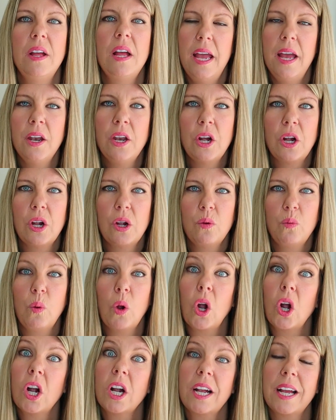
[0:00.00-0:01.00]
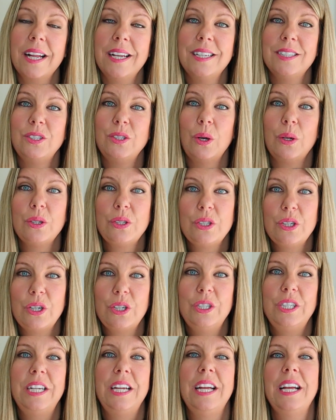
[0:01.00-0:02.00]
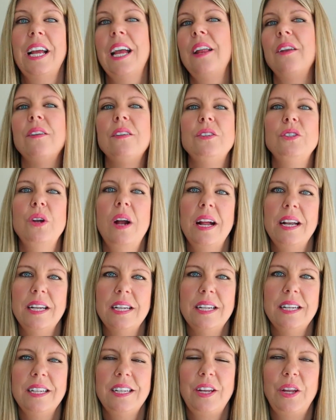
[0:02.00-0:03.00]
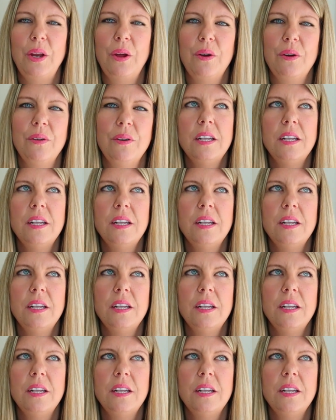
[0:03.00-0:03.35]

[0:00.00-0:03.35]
inner work and soul searching and trying to, you know,